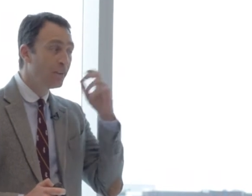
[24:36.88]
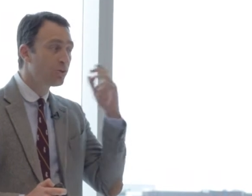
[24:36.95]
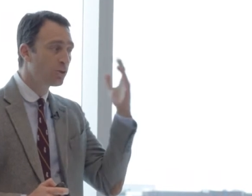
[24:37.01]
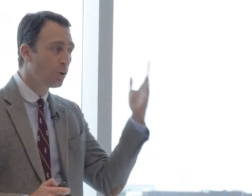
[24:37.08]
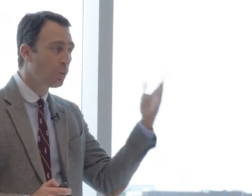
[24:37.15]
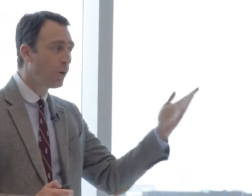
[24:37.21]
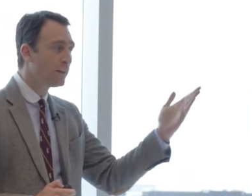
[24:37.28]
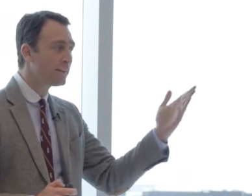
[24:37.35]

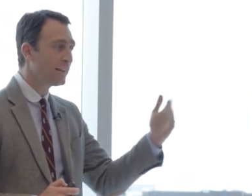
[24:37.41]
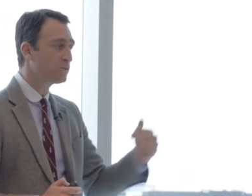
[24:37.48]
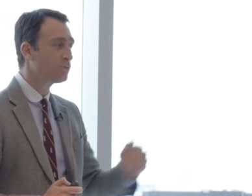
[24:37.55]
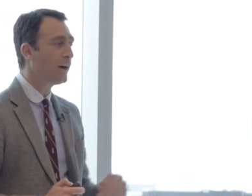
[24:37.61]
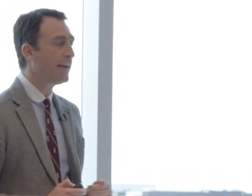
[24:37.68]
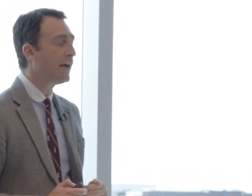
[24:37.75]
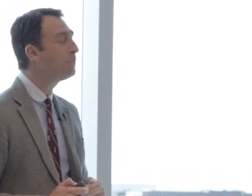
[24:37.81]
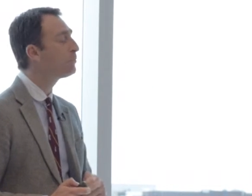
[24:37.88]
So that's
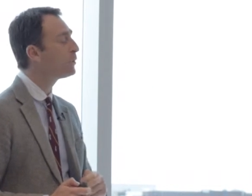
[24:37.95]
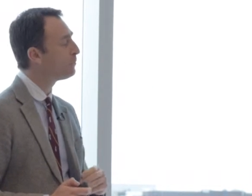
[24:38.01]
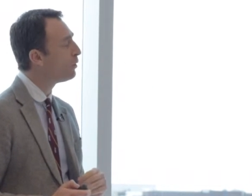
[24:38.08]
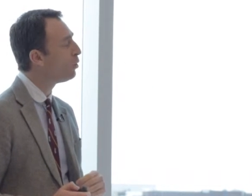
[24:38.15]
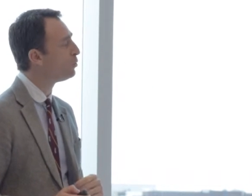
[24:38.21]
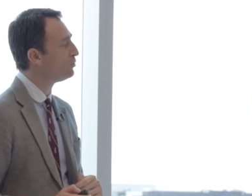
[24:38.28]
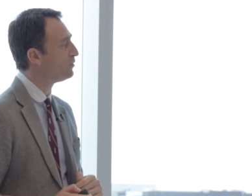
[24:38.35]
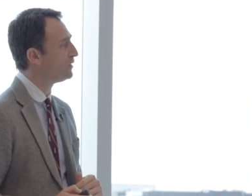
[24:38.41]
why I'm
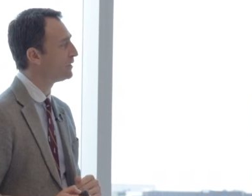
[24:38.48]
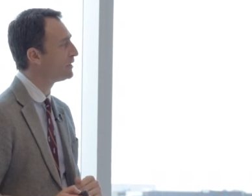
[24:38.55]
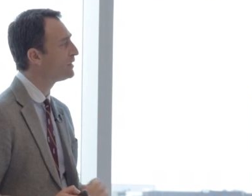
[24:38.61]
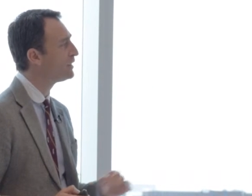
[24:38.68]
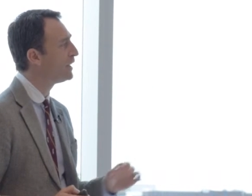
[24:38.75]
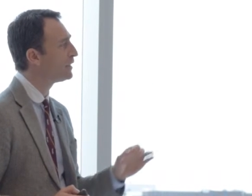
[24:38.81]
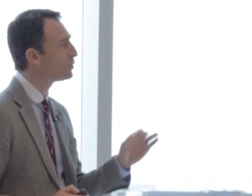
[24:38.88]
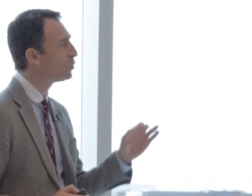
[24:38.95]
proposing
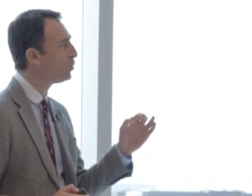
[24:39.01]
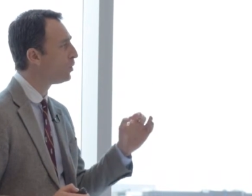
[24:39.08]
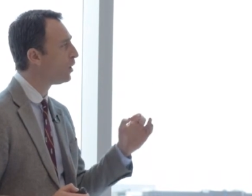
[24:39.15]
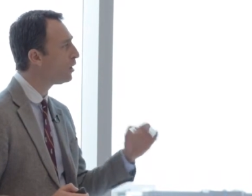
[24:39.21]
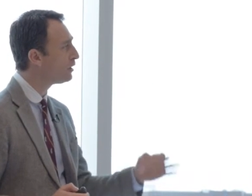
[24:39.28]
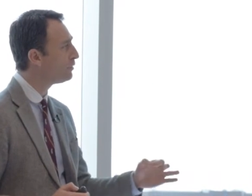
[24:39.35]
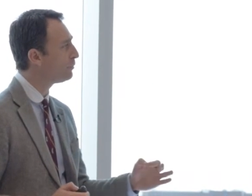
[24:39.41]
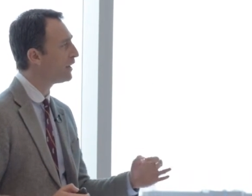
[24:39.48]
that
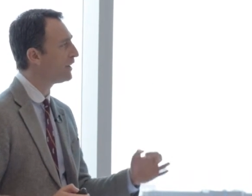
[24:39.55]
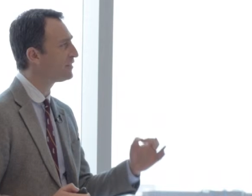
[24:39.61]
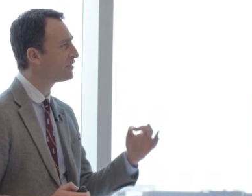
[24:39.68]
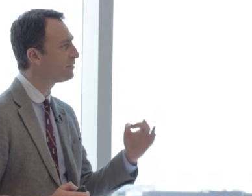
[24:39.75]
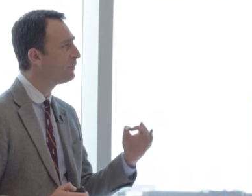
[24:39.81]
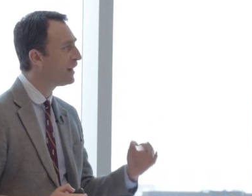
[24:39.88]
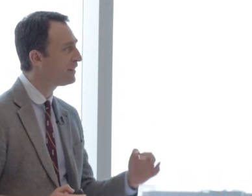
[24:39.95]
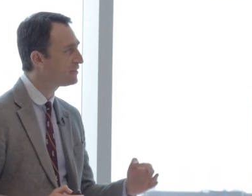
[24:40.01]
all of
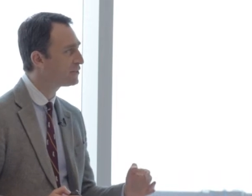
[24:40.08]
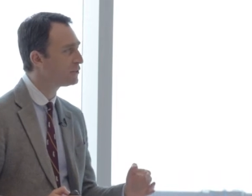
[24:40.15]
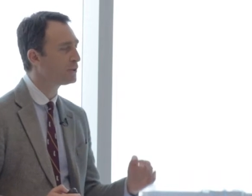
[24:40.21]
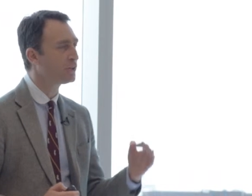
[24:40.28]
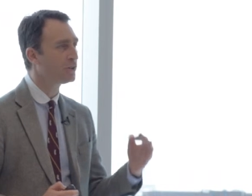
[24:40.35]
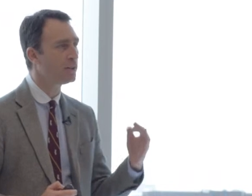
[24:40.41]
us master